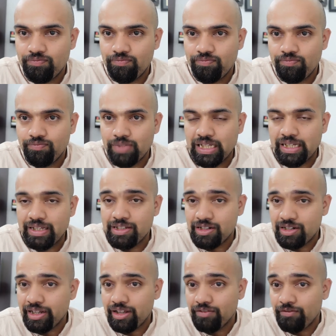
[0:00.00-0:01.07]
Is it
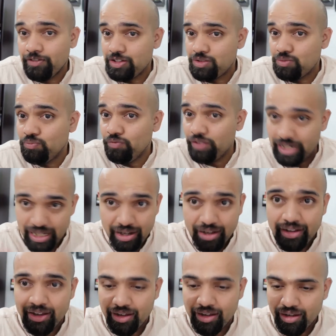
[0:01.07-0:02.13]
like, if it's very
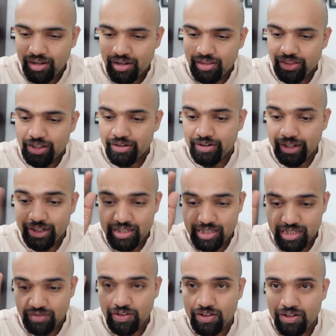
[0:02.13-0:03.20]
high, then write
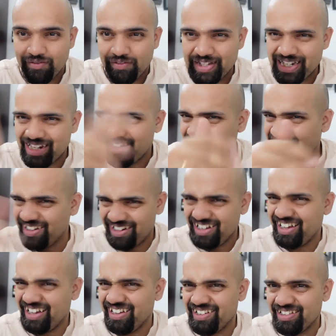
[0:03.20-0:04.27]
severe. If it's like a little
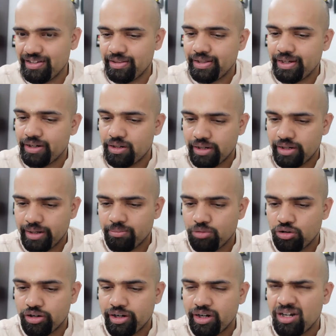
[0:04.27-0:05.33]
higher than that, like
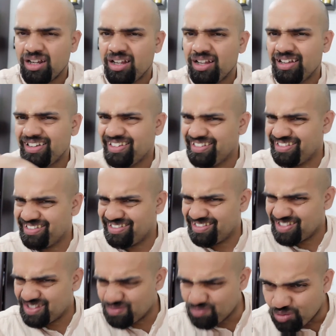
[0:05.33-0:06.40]
moderate, a
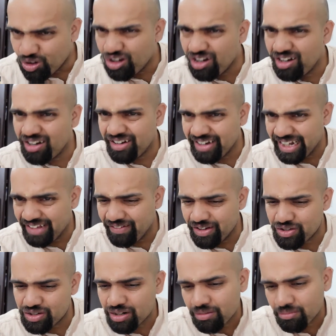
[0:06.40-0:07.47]
small
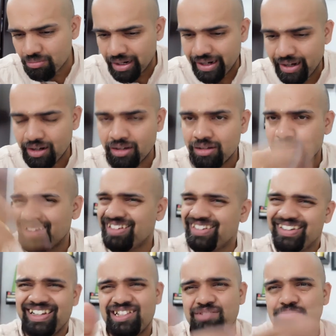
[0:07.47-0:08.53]
deviation, mild,
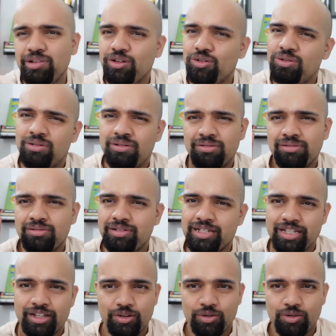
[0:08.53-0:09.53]
it's below 0.